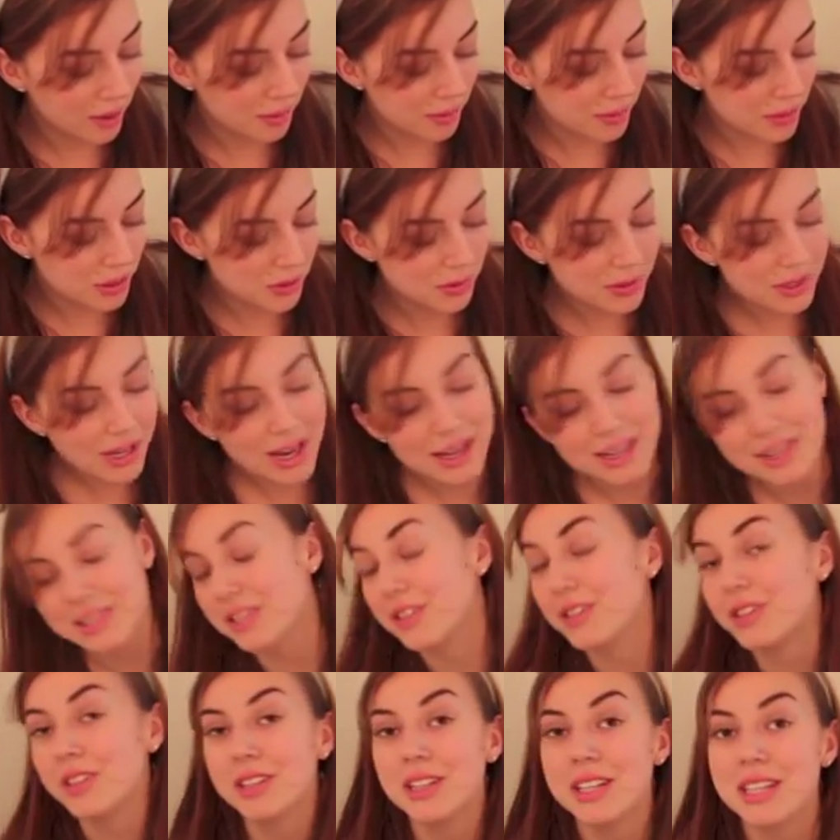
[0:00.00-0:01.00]
So yeah,
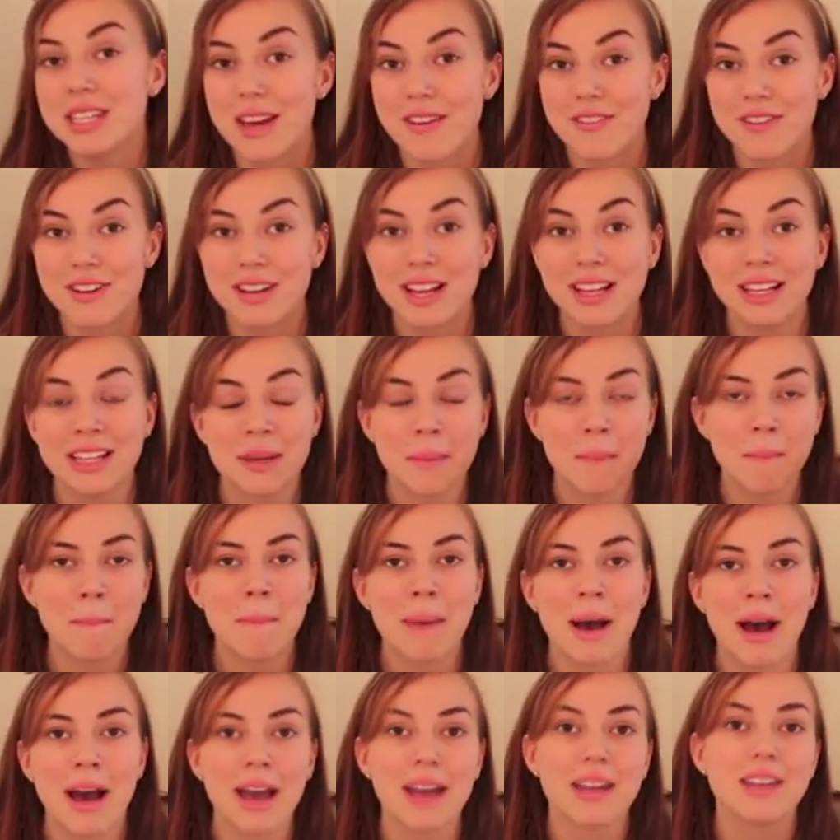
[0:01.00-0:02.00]
cereal is definitely
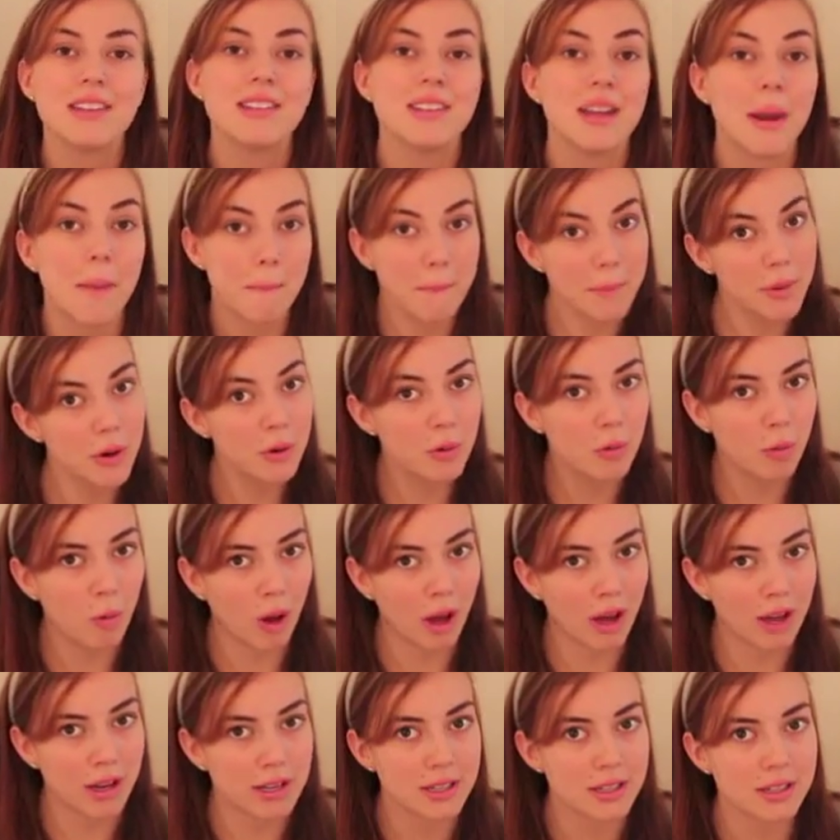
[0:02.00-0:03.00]
my
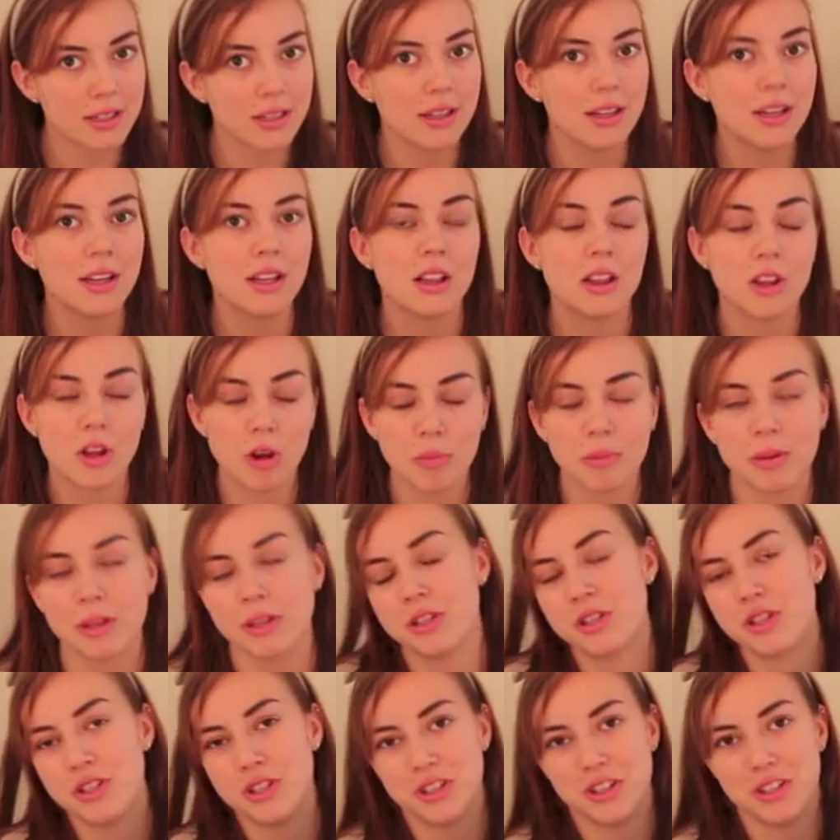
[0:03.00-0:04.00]
#1 low blood
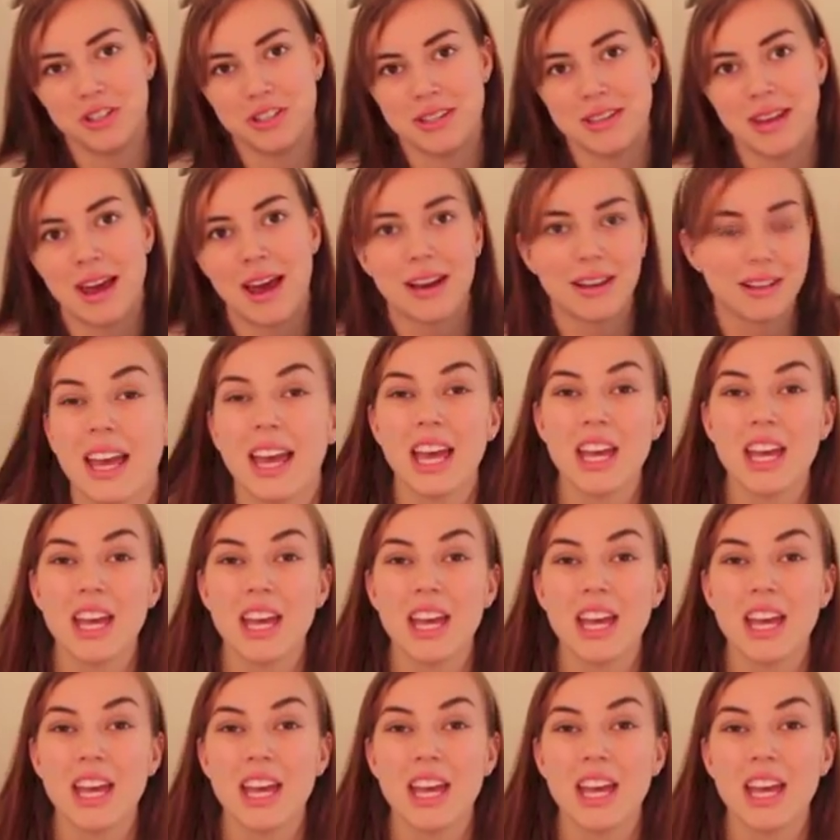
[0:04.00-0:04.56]
sugar snack.